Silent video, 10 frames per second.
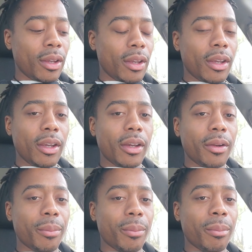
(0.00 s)
He
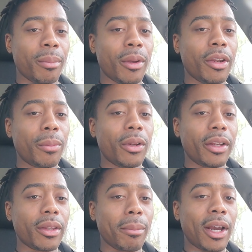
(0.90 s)
can
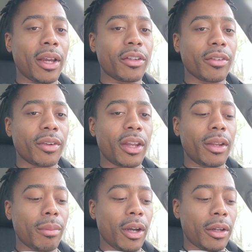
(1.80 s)
manipulate the minds of
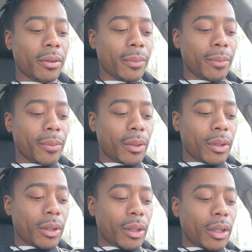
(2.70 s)
anybody.
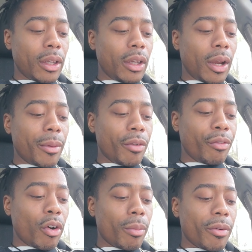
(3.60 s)
He come in the
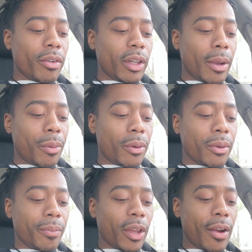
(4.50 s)
form of a leopard.
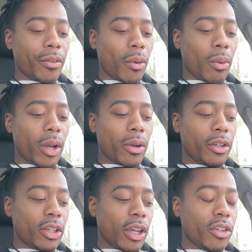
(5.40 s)
After a while, he
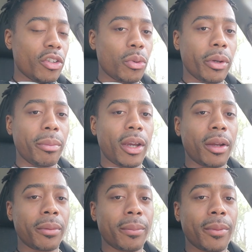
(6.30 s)
changed into a
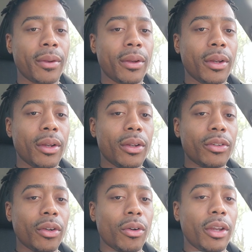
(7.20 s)
man.
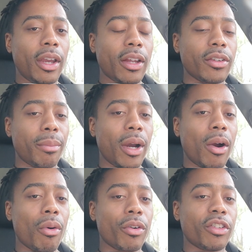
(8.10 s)
So he has the
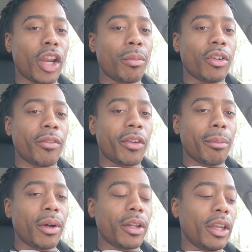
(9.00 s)
power of shape-shifting,
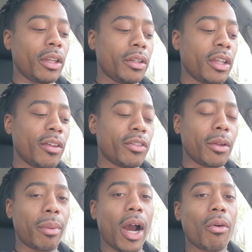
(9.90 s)
but he gives the
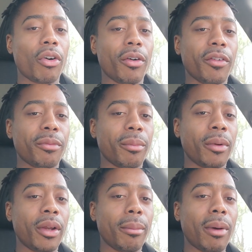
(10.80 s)
power of
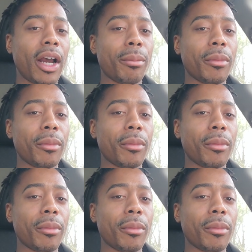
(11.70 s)
mind